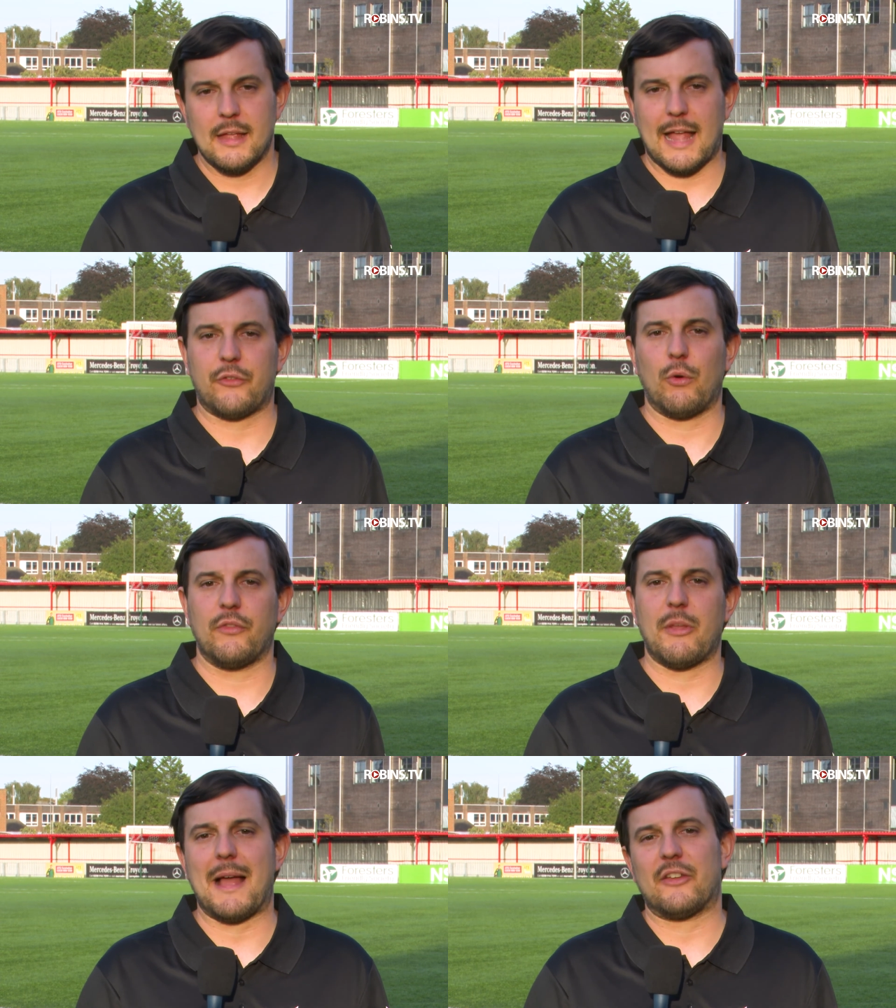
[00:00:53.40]
Catch all
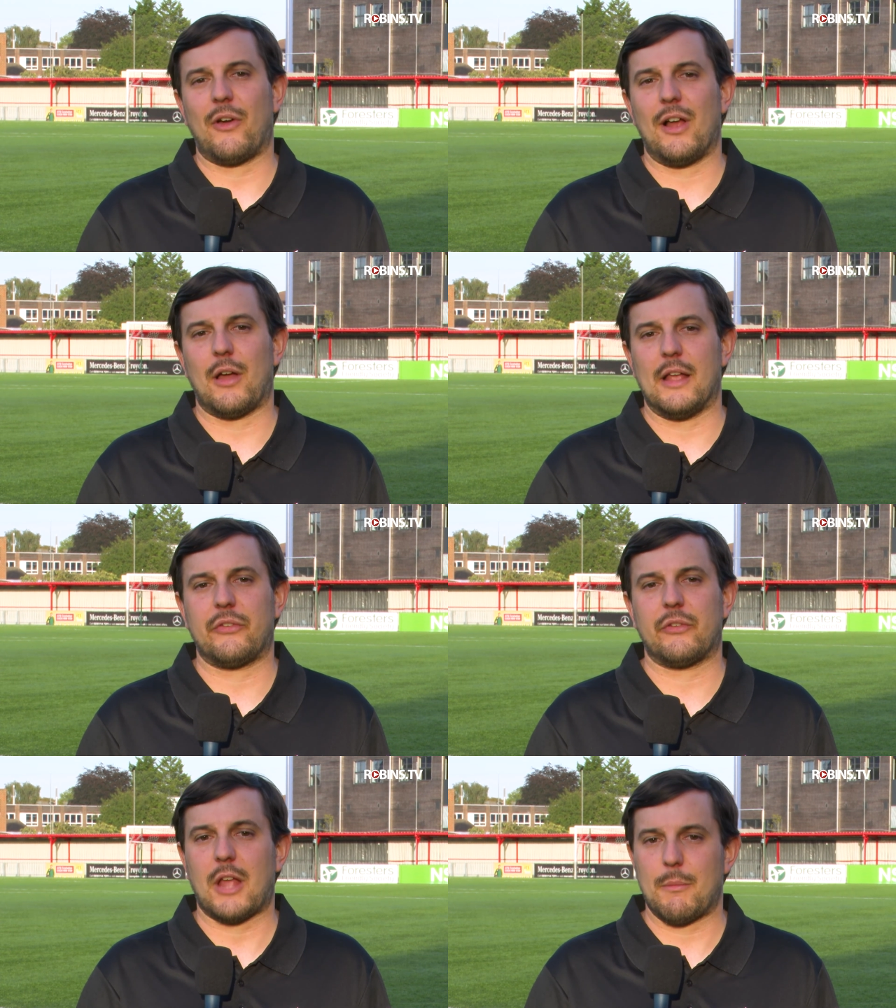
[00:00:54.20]
of the match
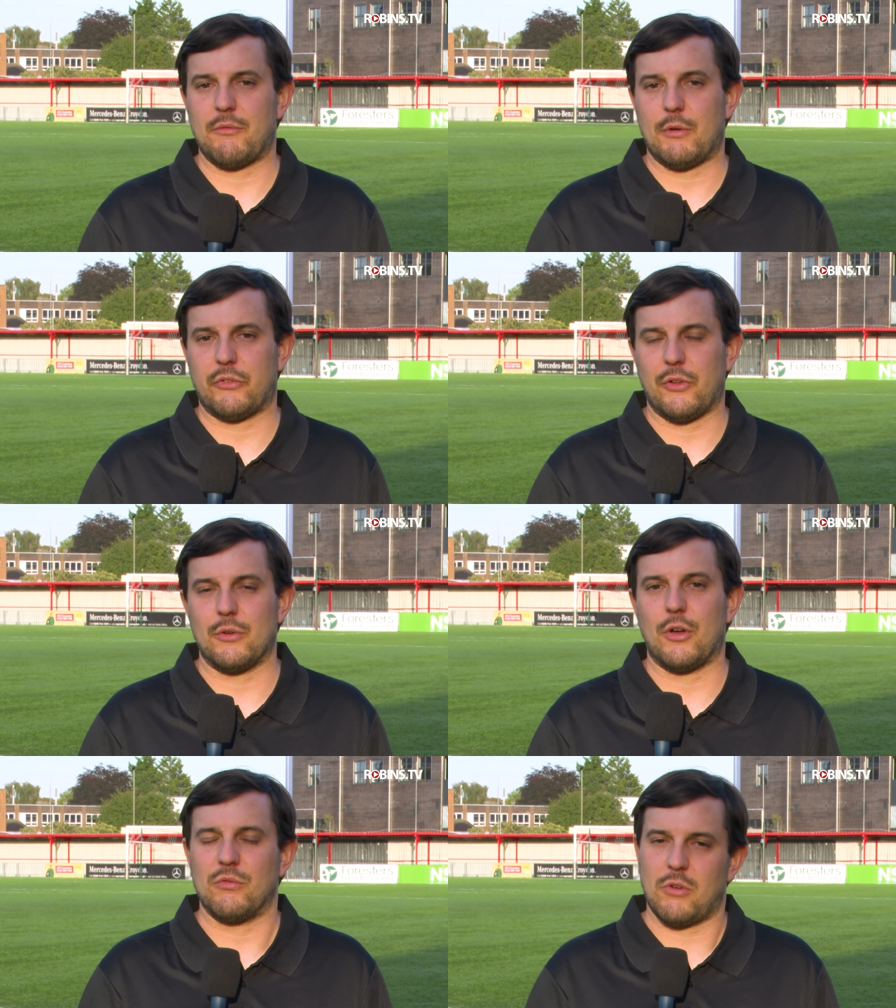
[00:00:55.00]
highlights coming real
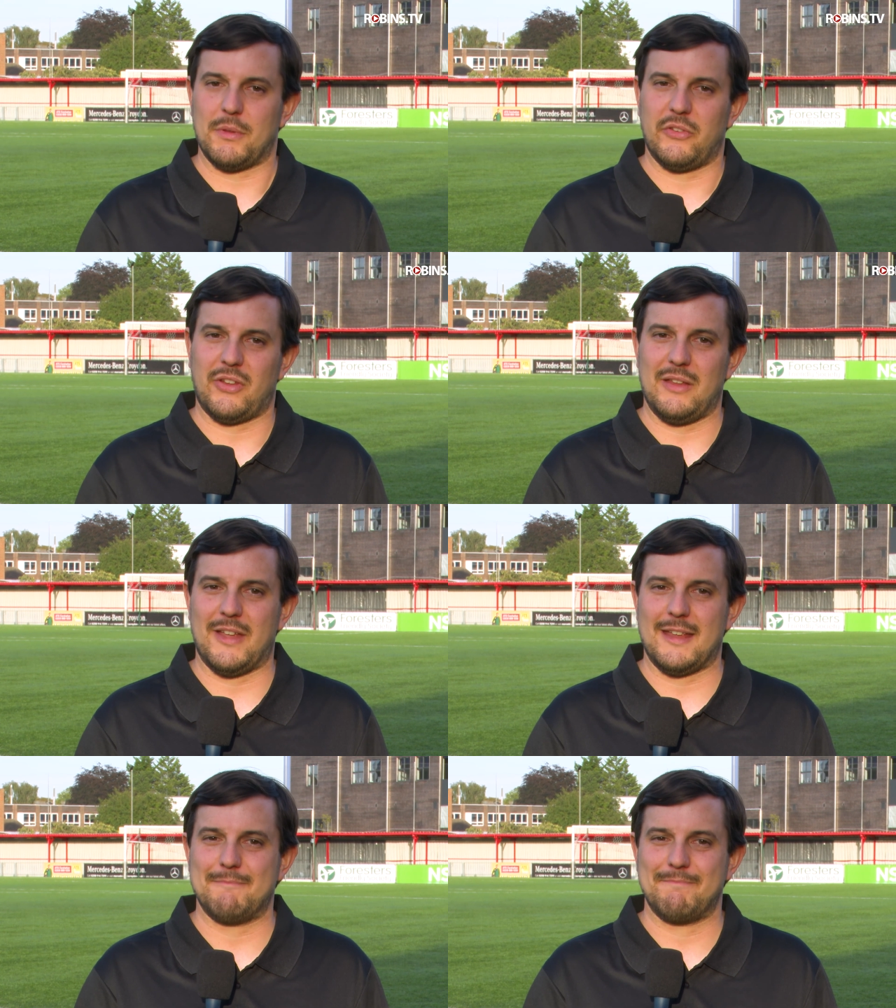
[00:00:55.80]
soon on Robins
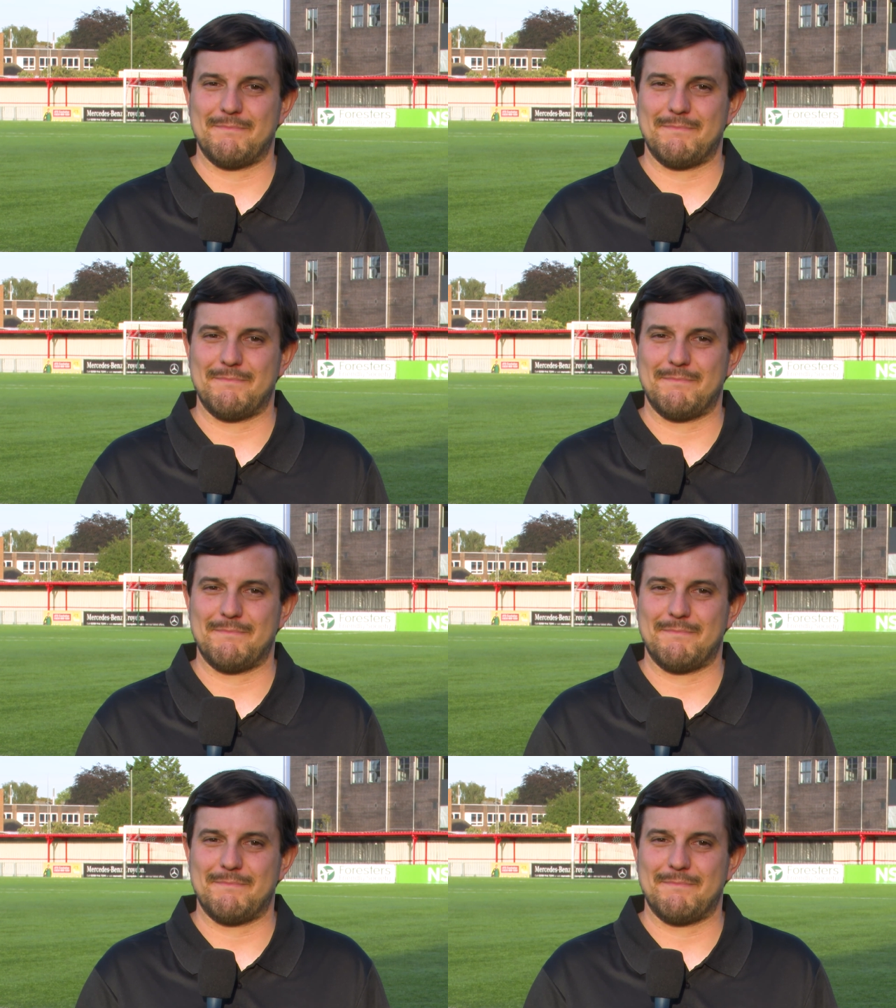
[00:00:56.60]
TV.